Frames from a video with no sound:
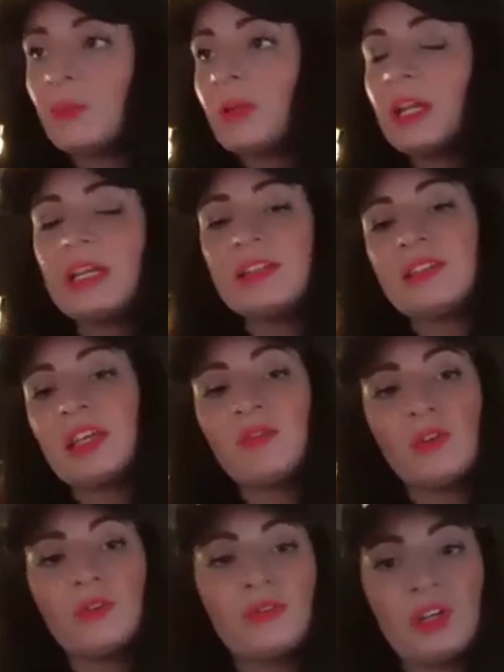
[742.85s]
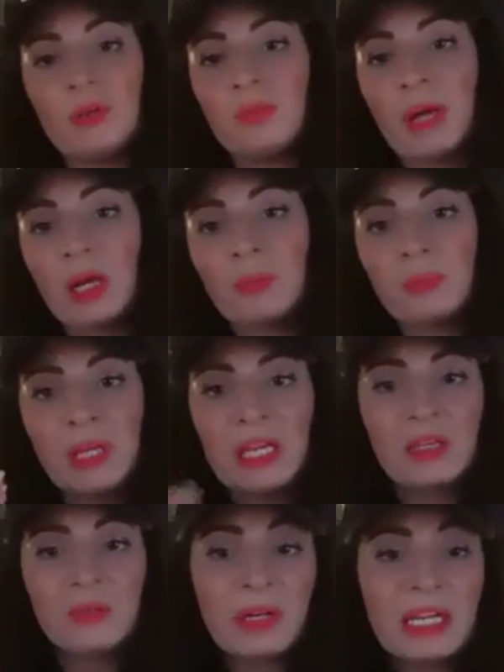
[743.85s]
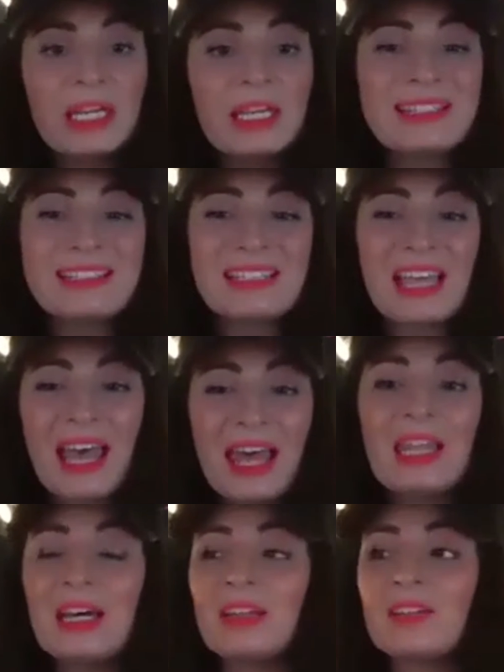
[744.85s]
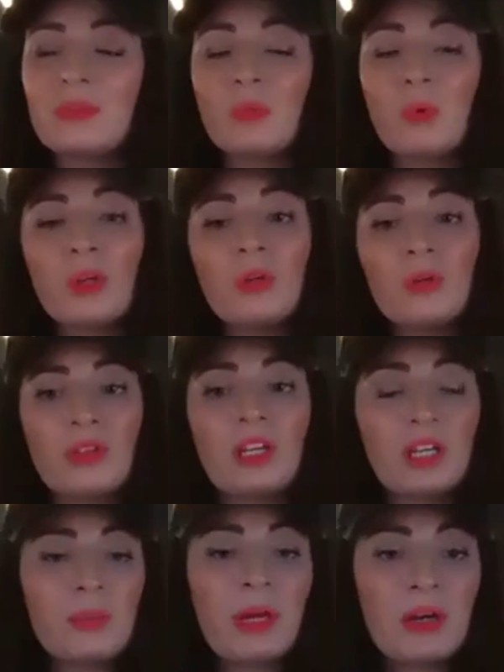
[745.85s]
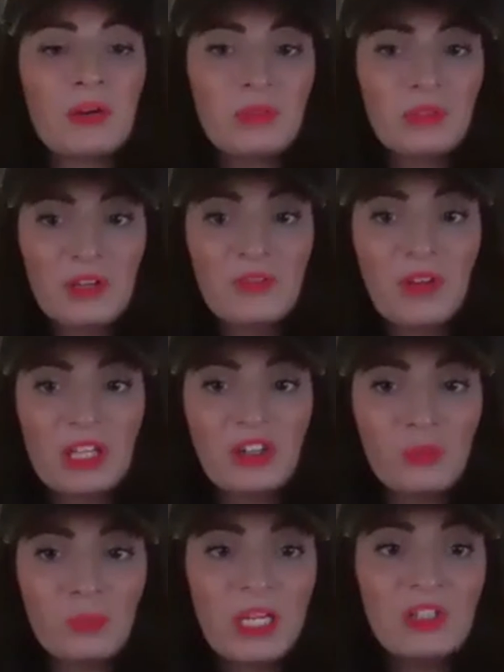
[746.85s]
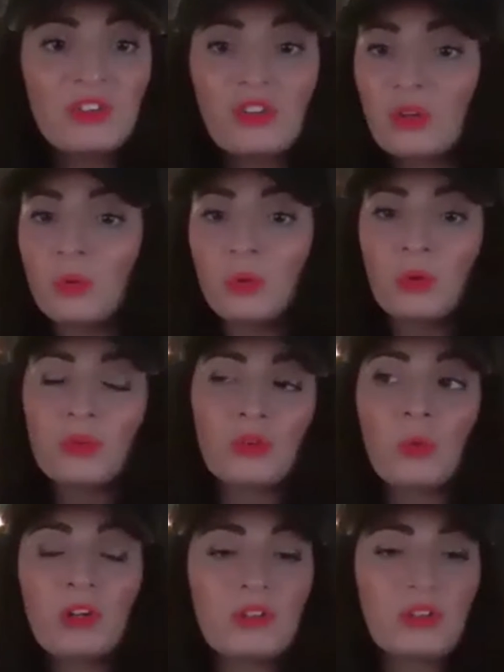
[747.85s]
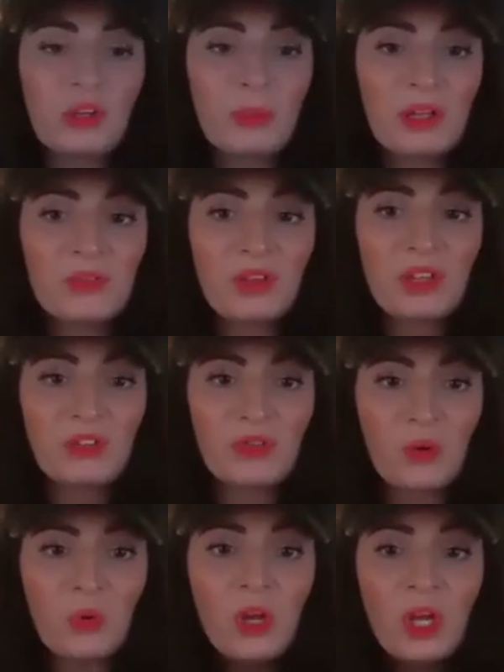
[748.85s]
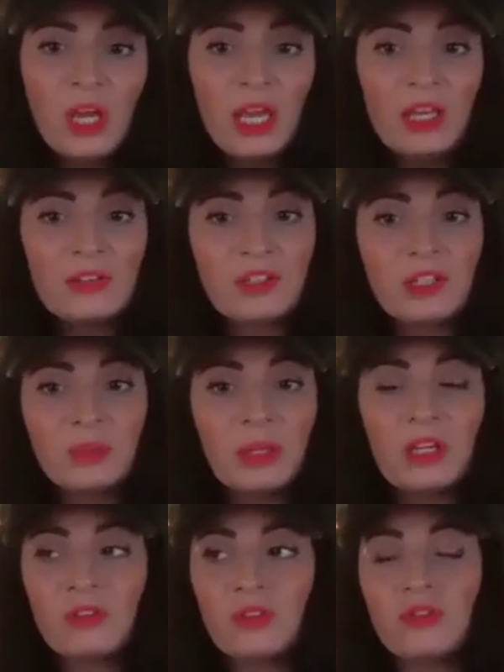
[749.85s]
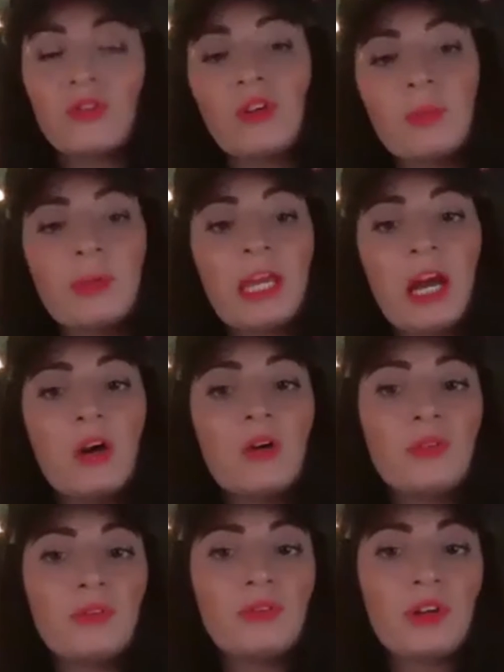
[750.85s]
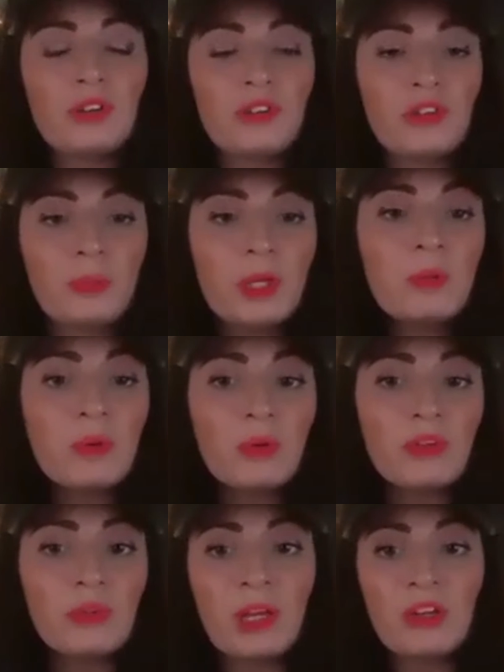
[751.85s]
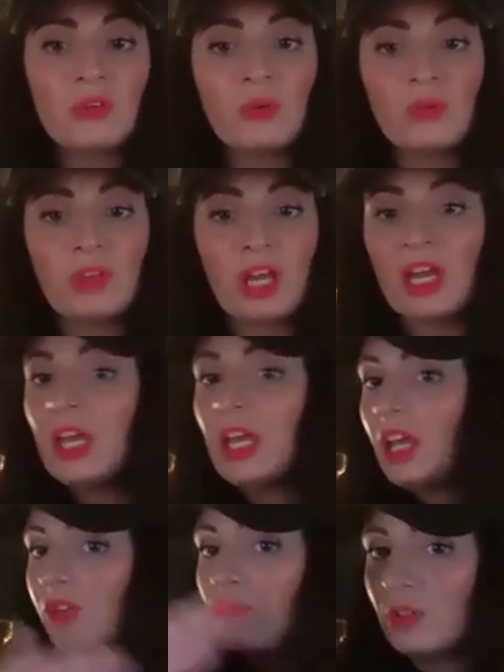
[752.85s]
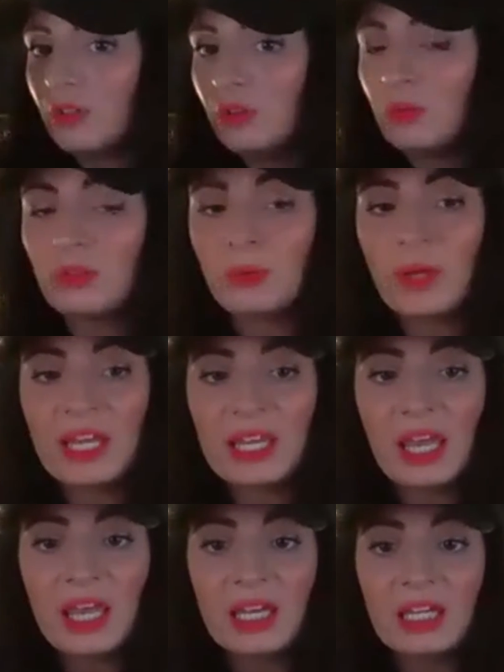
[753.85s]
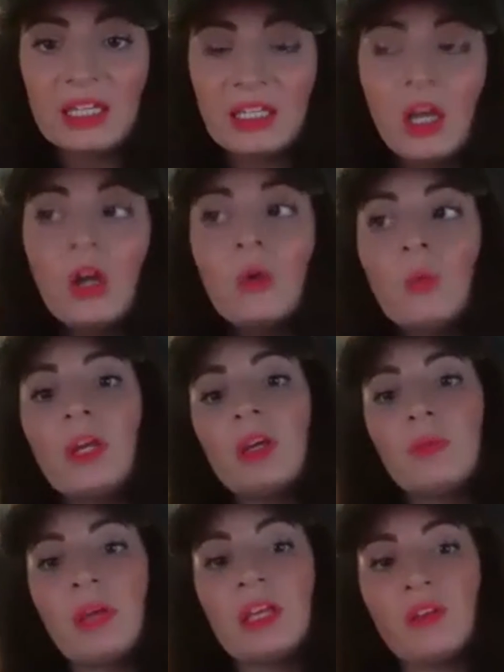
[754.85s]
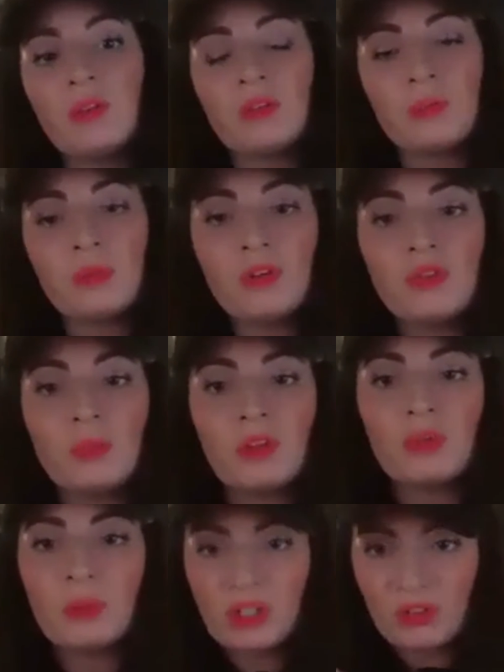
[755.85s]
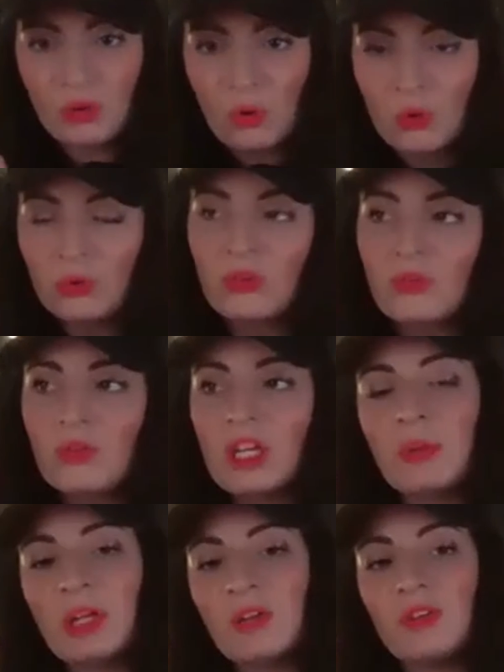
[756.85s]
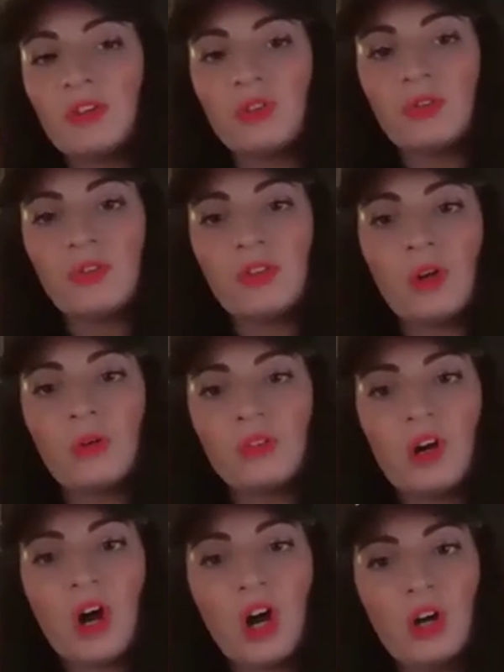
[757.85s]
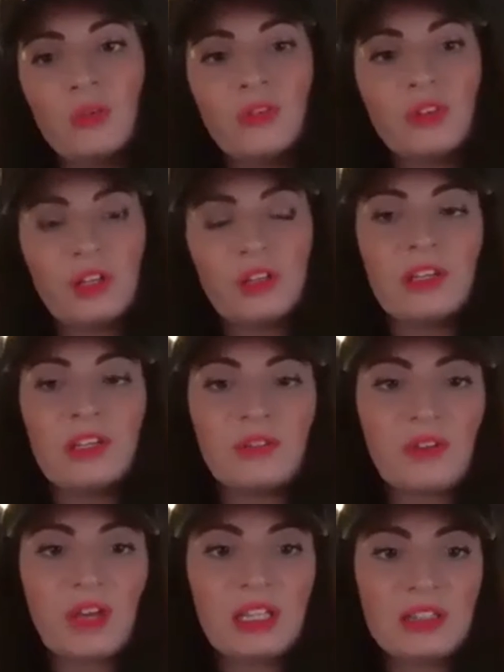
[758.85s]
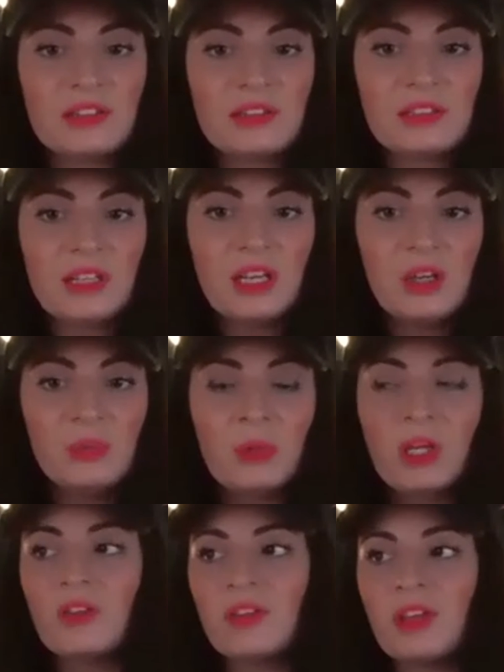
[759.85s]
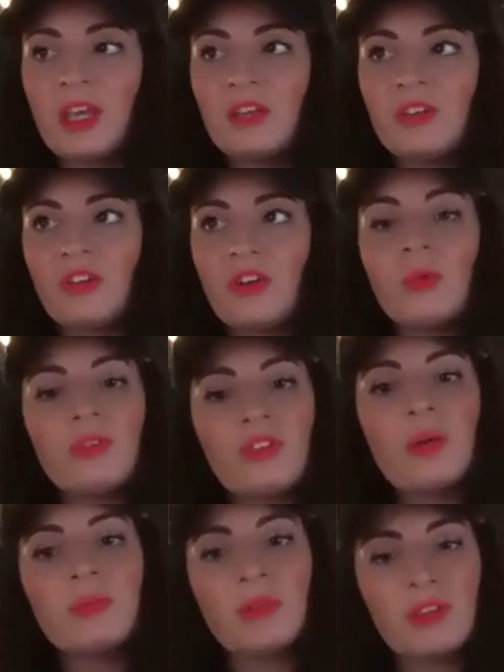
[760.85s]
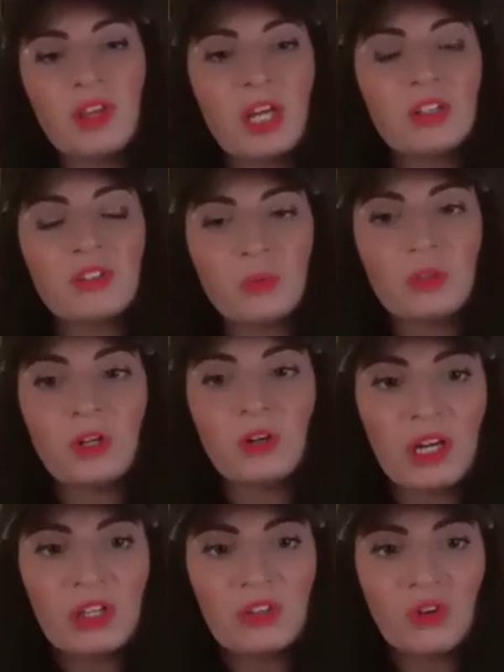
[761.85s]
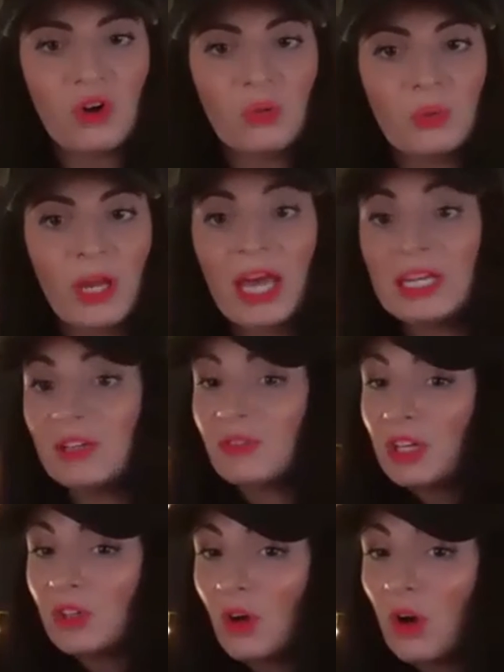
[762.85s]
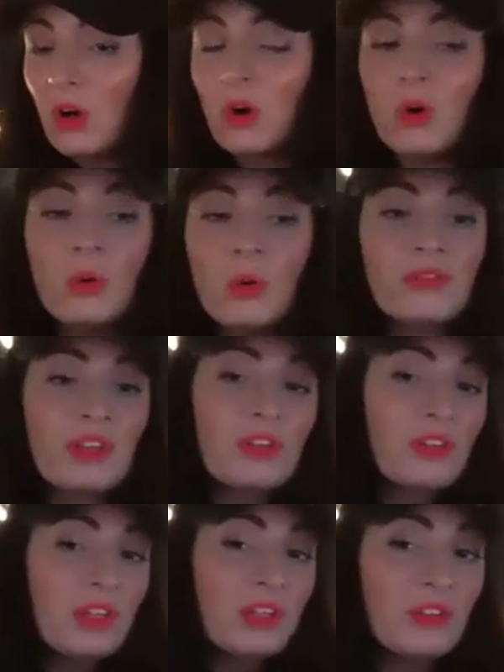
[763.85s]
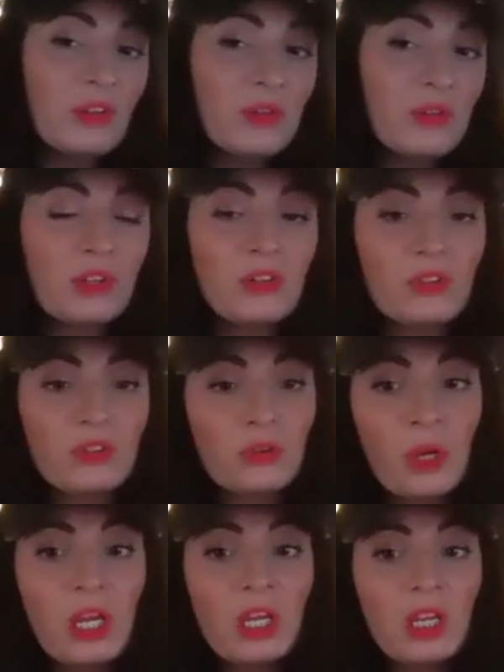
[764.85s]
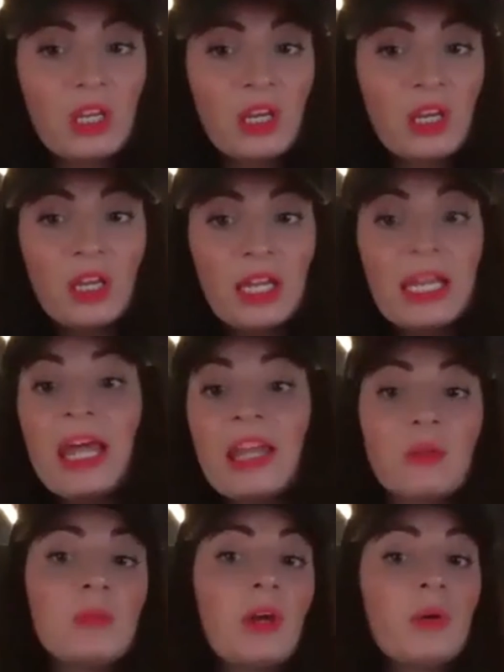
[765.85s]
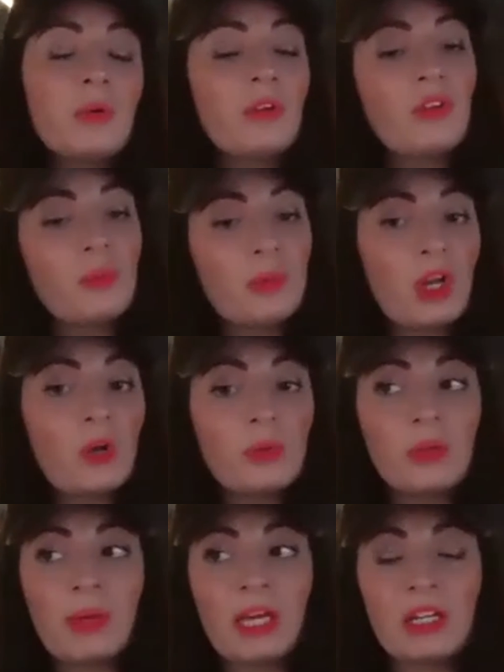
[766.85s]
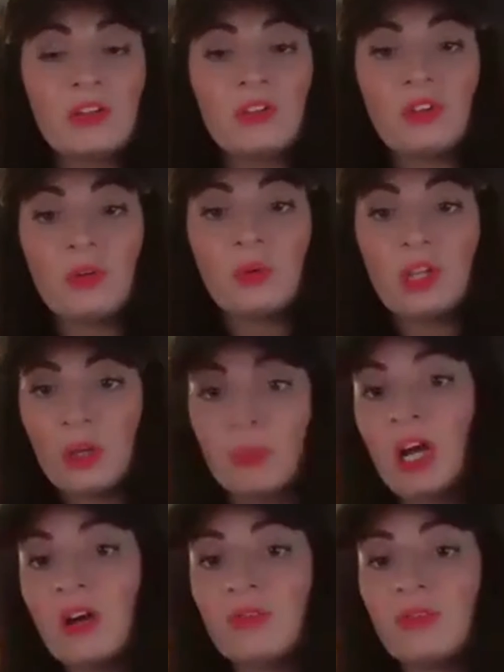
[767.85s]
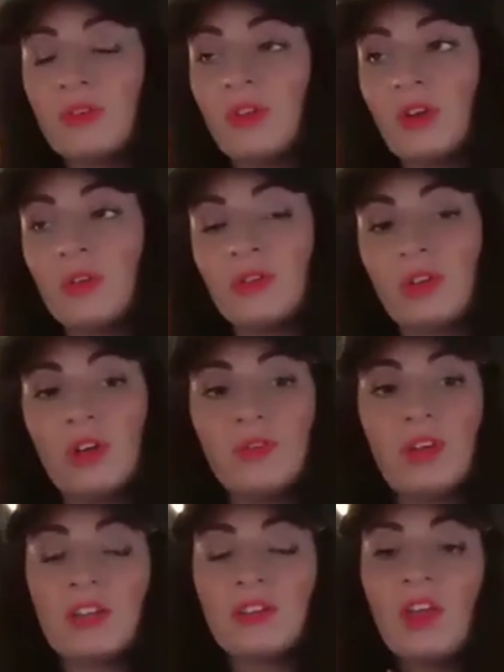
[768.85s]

Please give your feedback. Please tell us what you think about the event you've been to, and also what you think about the festival. It's going to be extremely helpful for us as people to make sure that if we do it again, we can make those improvements. But it's also really beneficial for those that are hosting these events, because it shows them that they're doing a great job. And if they're not, or if there's things that you think should tweak, let them know, because they'll be open about it. So keep an eye out for those surveys.